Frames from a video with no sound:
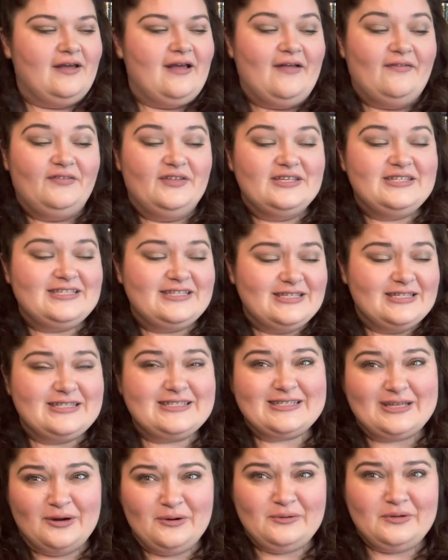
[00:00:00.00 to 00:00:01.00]
And this is
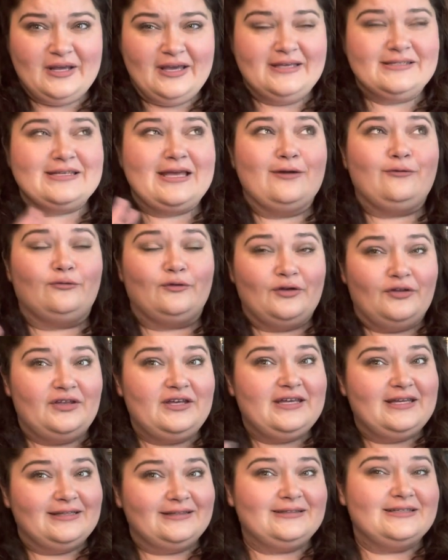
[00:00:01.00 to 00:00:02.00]
so nice. I really
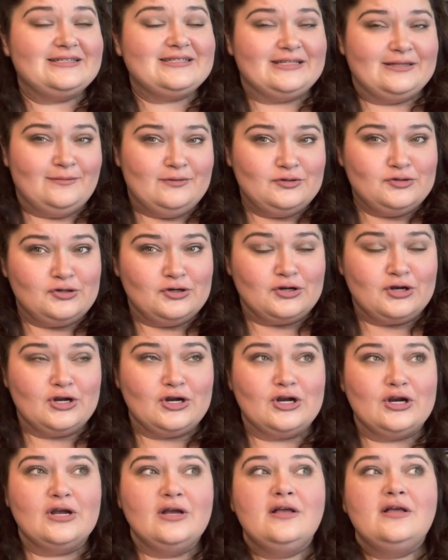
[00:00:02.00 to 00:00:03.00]
get the cinnamon
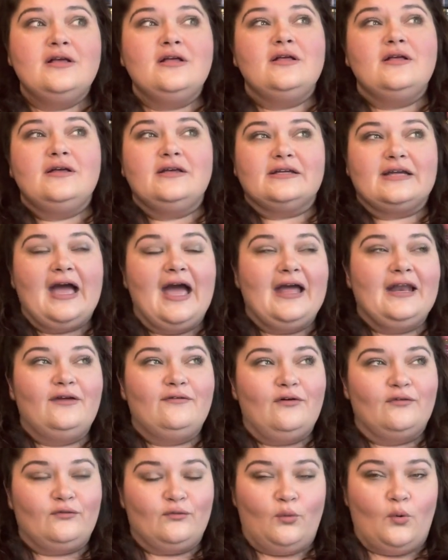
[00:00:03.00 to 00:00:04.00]
sugar kind
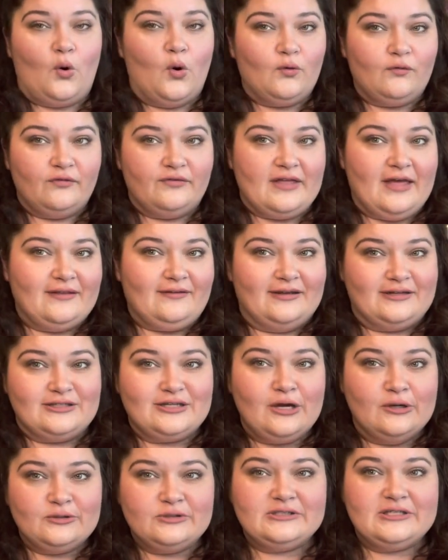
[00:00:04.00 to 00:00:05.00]
of over that like
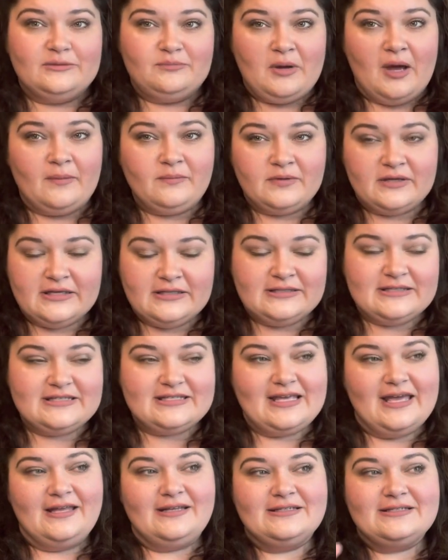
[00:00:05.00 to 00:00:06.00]
toasted pumpkin
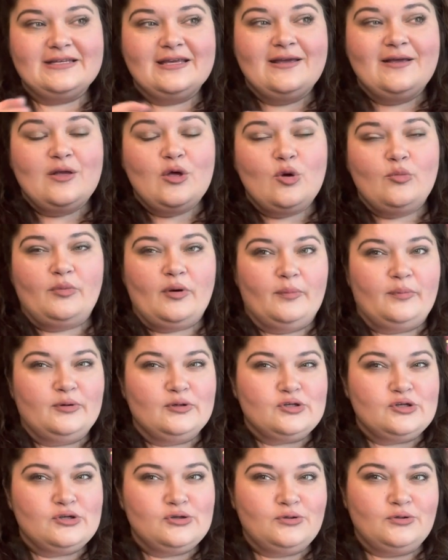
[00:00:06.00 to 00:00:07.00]
scent. But
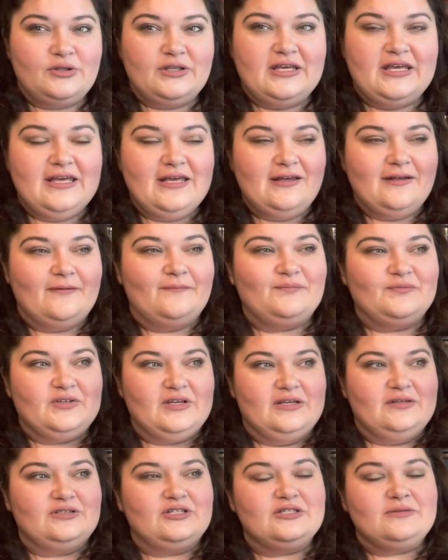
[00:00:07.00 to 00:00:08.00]
patchouli,
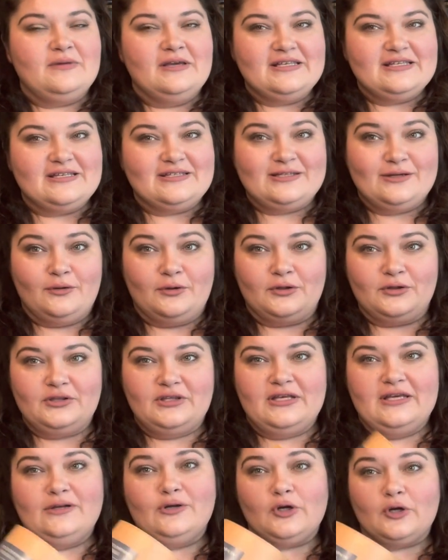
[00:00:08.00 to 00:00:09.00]
it just makes it so
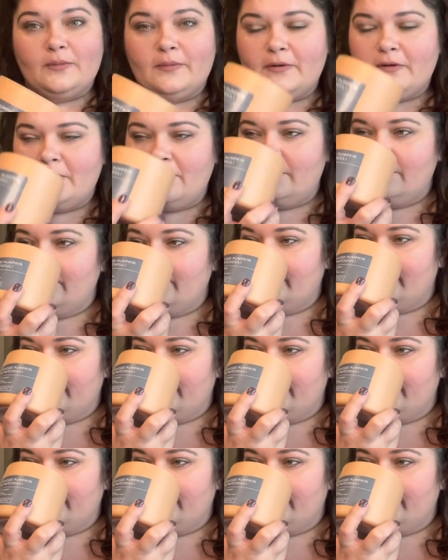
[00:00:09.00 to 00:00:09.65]
earthy and herbal.